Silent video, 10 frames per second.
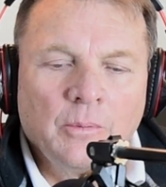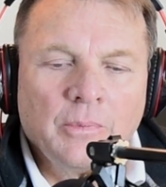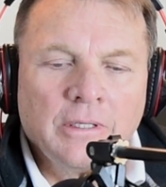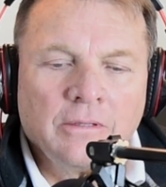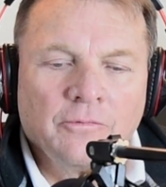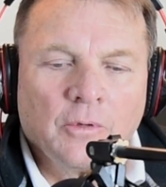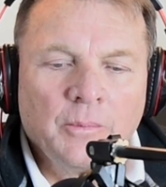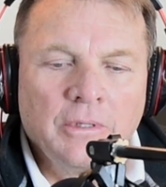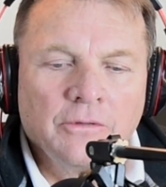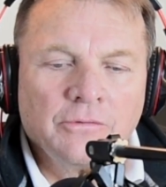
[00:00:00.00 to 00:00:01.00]
but the
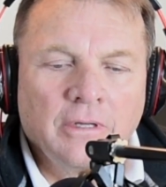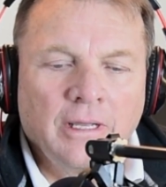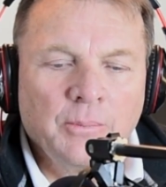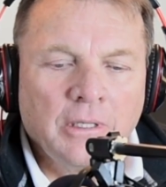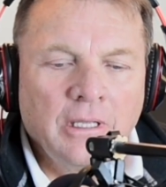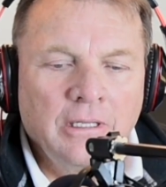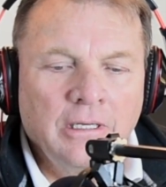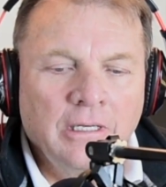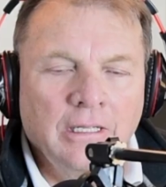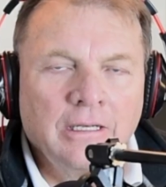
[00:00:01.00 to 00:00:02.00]
formulas are
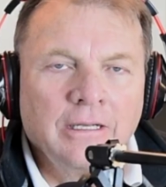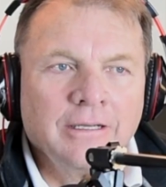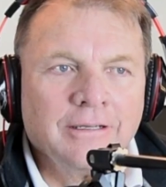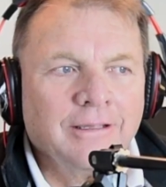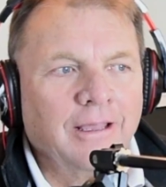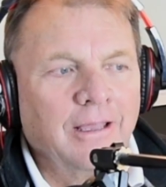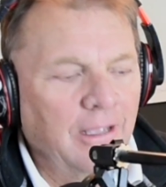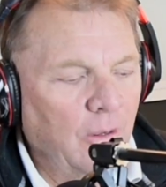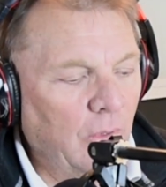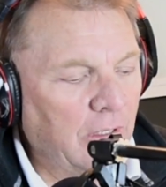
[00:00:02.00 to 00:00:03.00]
complicated and
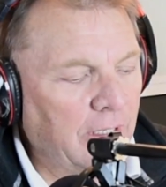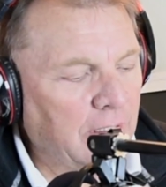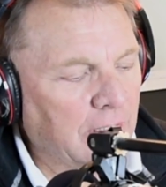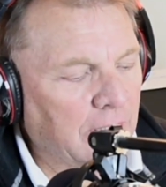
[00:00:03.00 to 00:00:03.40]
well hidden.